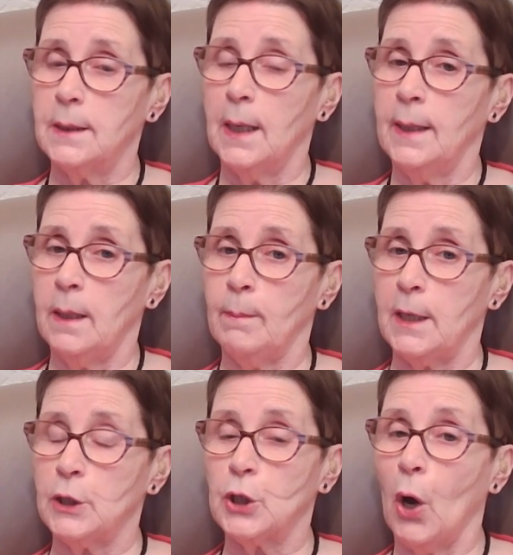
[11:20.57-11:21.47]
an
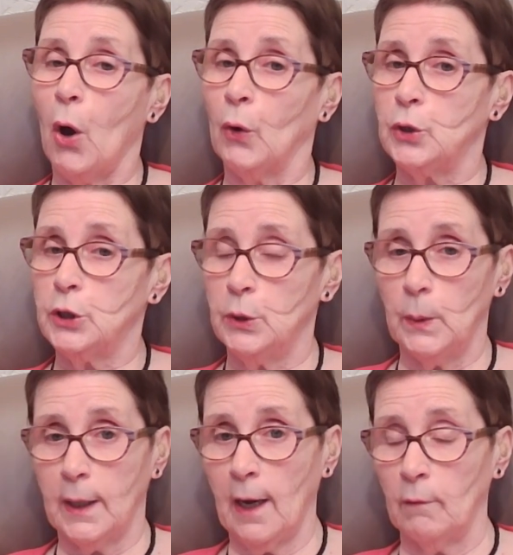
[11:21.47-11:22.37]
image onto
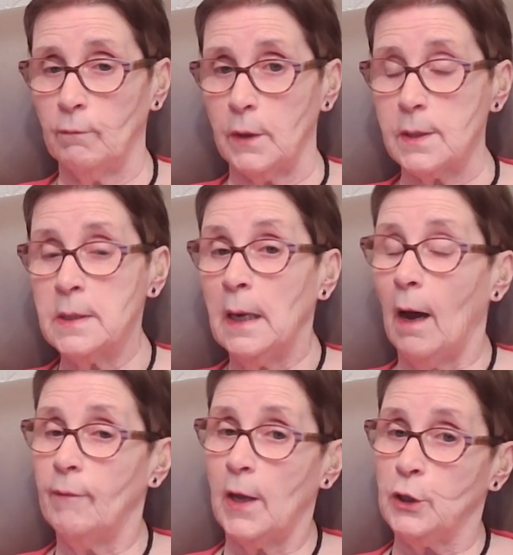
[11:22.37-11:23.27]
canvas
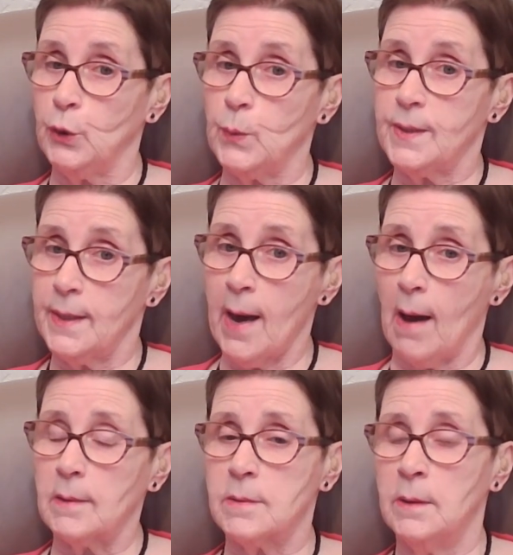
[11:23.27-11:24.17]
and then use that